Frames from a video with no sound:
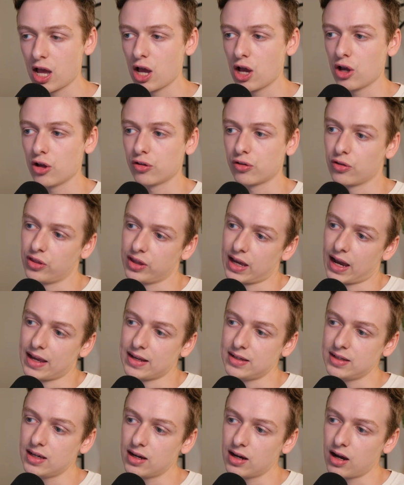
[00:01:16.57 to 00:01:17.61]
So the
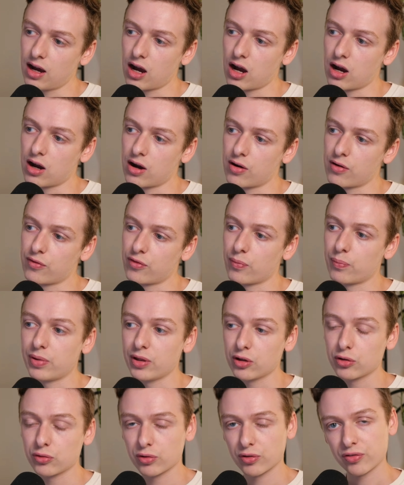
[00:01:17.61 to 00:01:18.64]
idea of
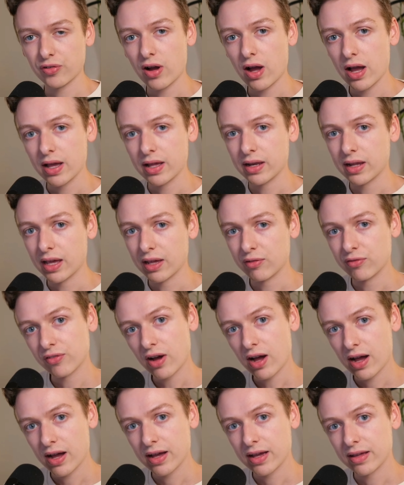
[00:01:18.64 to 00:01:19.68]
build, refine,
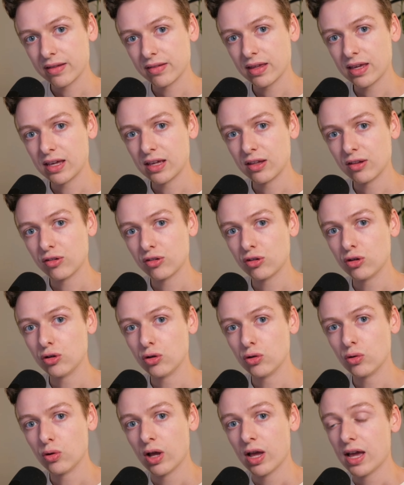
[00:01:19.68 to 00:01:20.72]
advise is
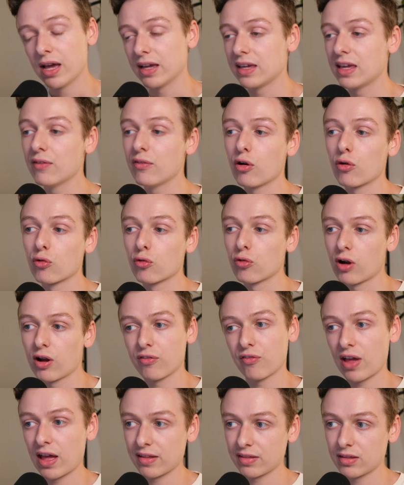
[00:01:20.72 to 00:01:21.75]
to give a rough
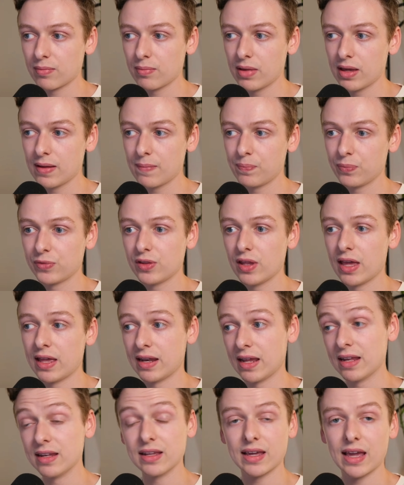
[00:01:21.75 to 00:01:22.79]
estimate, an
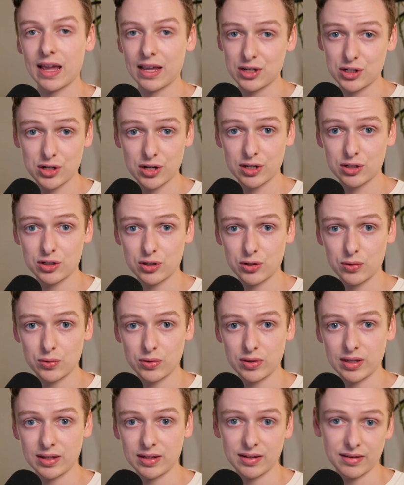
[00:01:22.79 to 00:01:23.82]
indication to
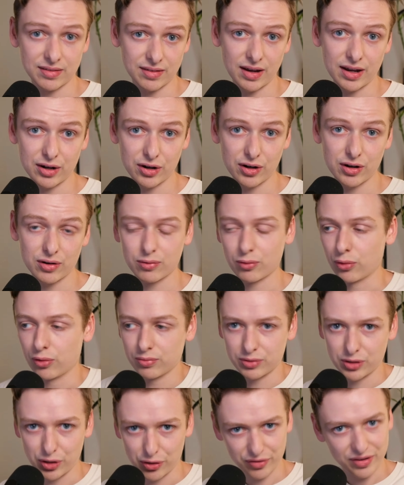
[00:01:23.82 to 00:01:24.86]
the designer or
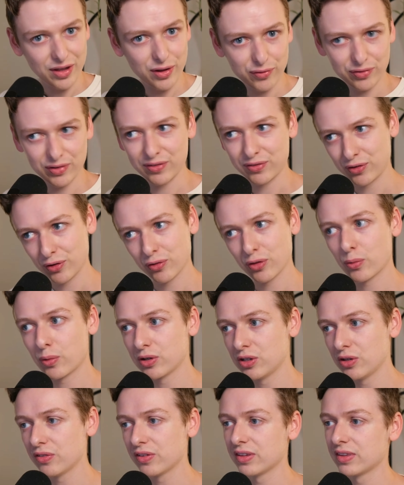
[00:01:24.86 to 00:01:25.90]
to yourself, if you're the one
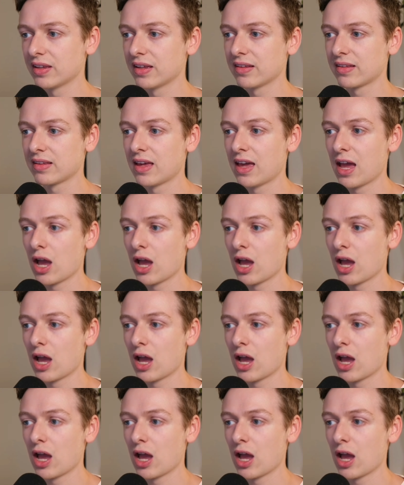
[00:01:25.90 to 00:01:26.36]
using this,